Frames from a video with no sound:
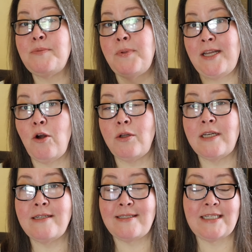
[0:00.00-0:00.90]
but they called
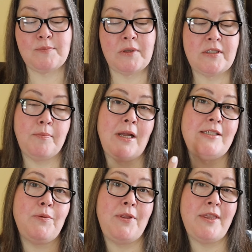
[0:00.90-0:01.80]
it a six-month supply.
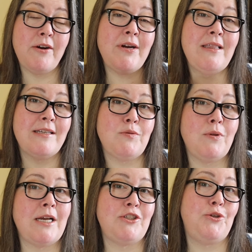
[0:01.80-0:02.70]
So in theory, this will
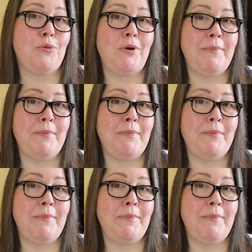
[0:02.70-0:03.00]
last you three